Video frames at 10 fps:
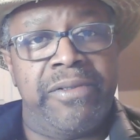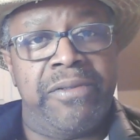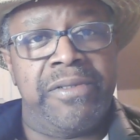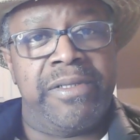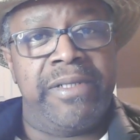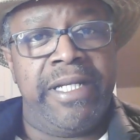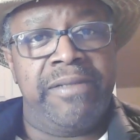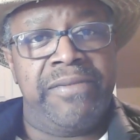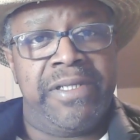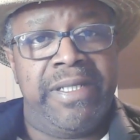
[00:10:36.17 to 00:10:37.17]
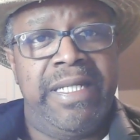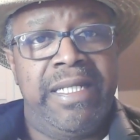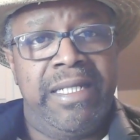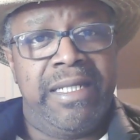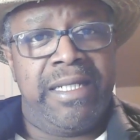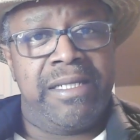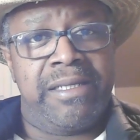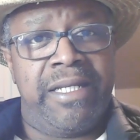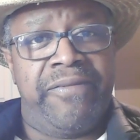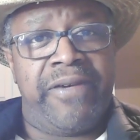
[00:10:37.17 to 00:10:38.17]
those natives as
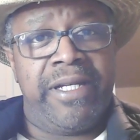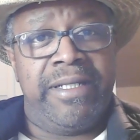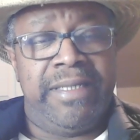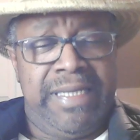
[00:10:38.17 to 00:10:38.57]
they fight